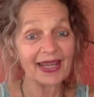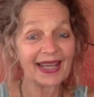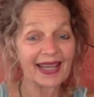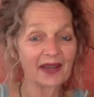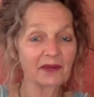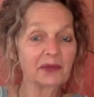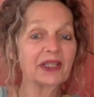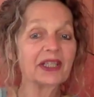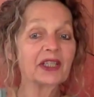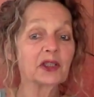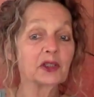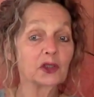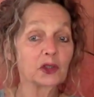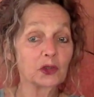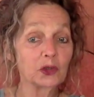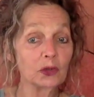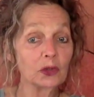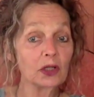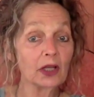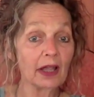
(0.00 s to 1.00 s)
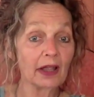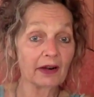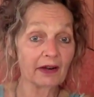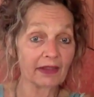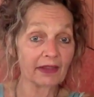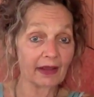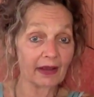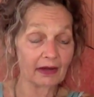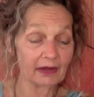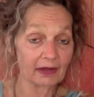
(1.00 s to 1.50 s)
and we can do a lot of
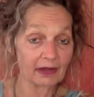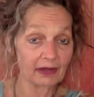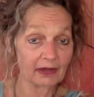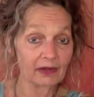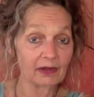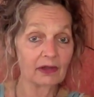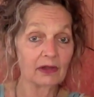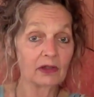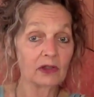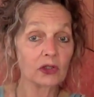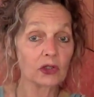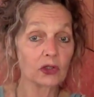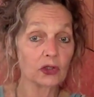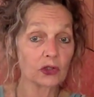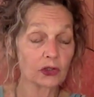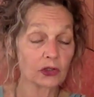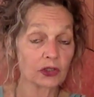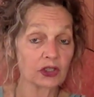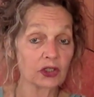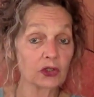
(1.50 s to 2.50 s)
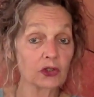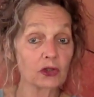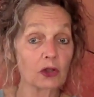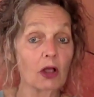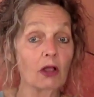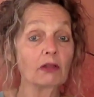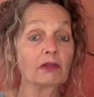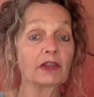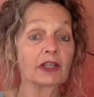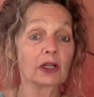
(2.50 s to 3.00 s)
that
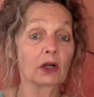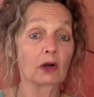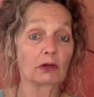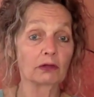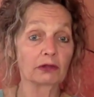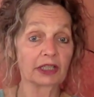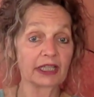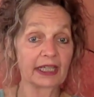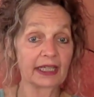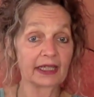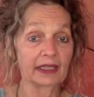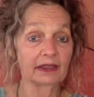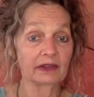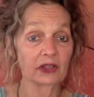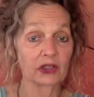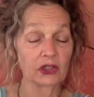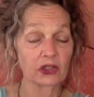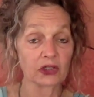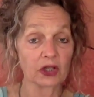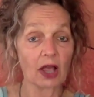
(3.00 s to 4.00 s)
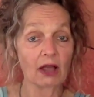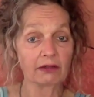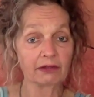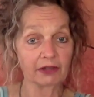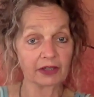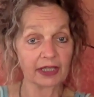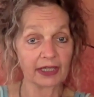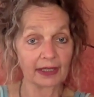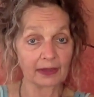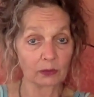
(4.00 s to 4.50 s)
dissolving over here and the
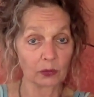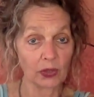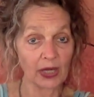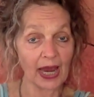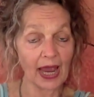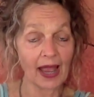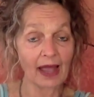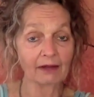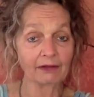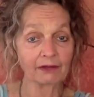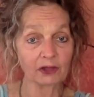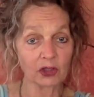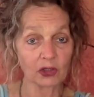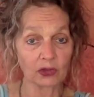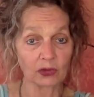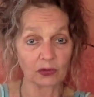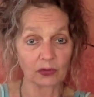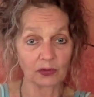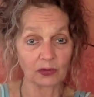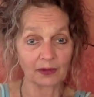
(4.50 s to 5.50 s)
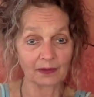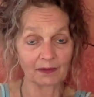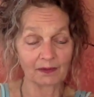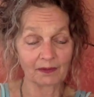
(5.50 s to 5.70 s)
softening, and we have to.